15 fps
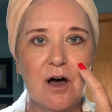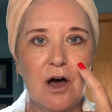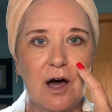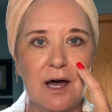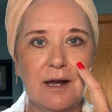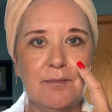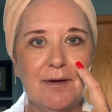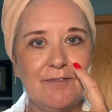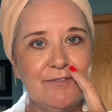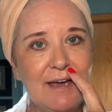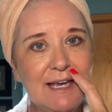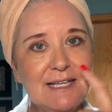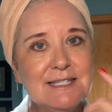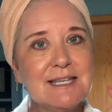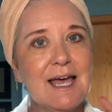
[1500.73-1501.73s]
on my
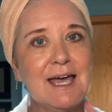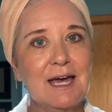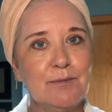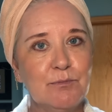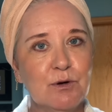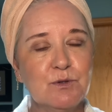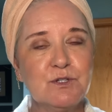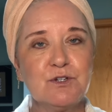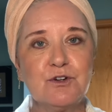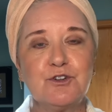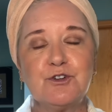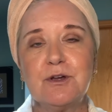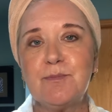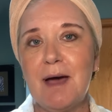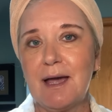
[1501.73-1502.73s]
face. I had Mohs
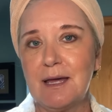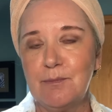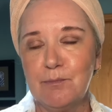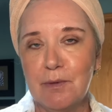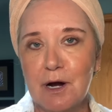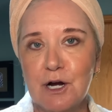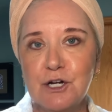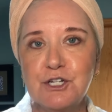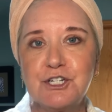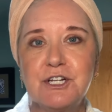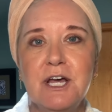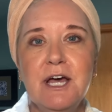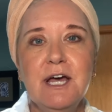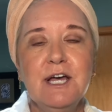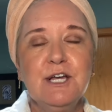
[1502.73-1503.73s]
surgery back in March,
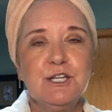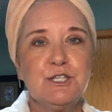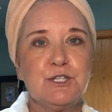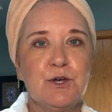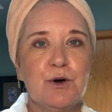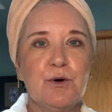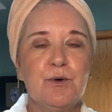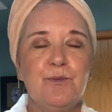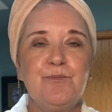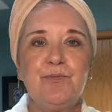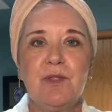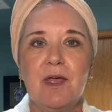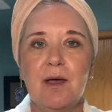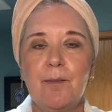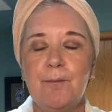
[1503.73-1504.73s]
so
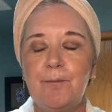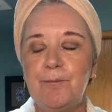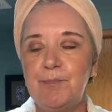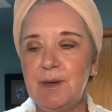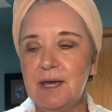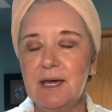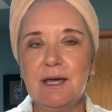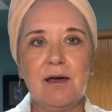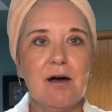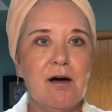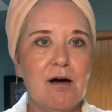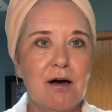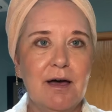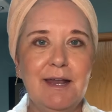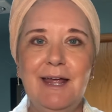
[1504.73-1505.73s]
big
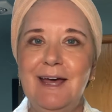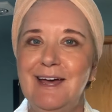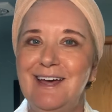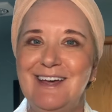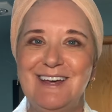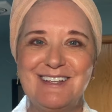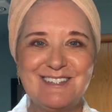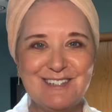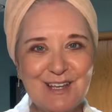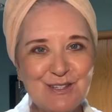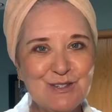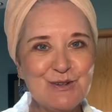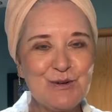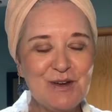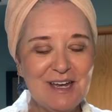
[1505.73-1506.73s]
on
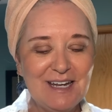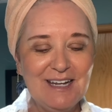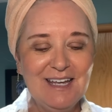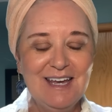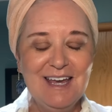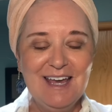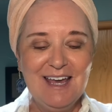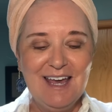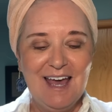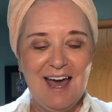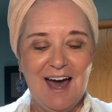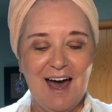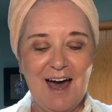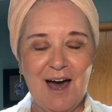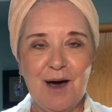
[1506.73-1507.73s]
sunscreen,
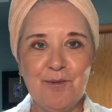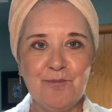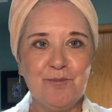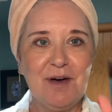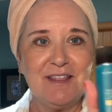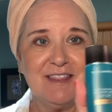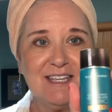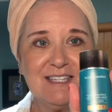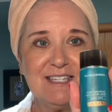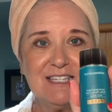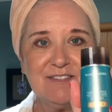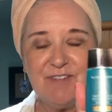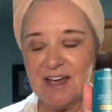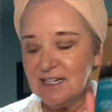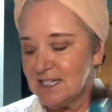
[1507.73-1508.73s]
but this is
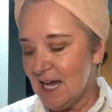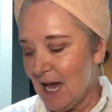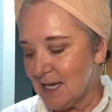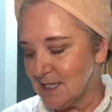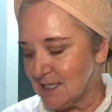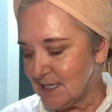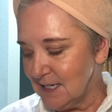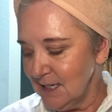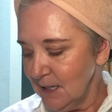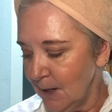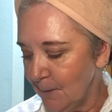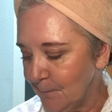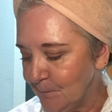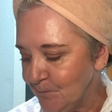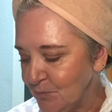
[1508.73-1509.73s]
fantastic.
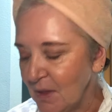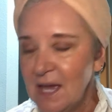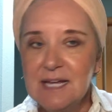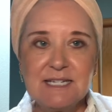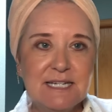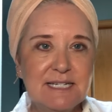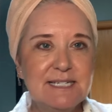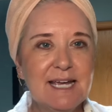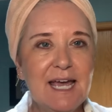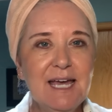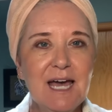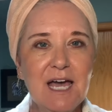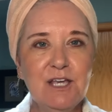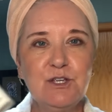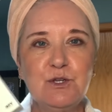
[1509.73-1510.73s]
Today
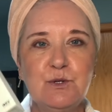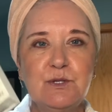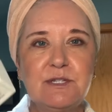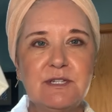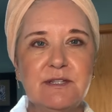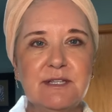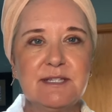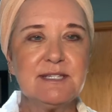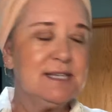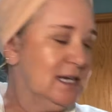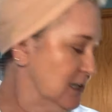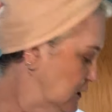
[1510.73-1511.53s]
I used the Skin